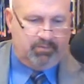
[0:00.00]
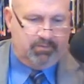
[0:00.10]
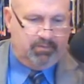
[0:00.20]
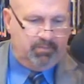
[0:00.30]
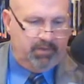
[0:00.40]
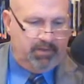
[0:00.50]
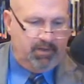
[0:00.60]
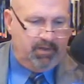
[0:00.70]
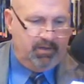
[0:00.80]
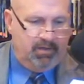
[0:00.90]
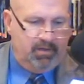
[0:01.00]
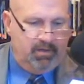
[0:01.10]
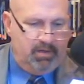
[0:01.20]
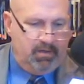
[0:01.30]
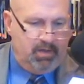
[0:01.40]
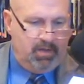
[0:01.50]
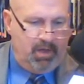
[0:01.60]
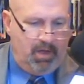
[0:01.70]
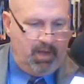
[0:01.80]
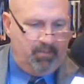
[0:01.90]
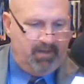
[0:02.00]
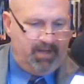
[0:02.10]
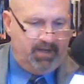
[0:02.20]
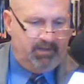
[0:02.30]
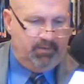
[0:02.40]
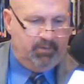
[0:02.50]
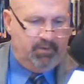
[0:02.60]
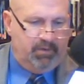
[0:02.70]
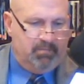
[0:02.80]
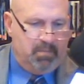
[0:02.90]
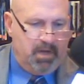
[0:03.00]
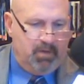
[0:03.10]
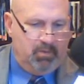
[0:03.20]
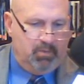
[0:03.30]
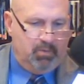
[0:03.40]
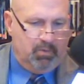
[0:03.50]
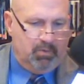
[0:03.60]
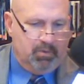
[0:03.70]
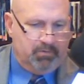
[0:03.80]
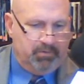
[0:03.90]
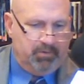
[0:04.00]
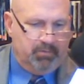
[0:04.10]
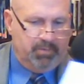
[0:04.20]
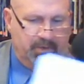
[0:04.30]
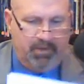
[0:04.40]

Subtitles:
Should be, yeah. And I'm going to kind of do it in my own words a little bit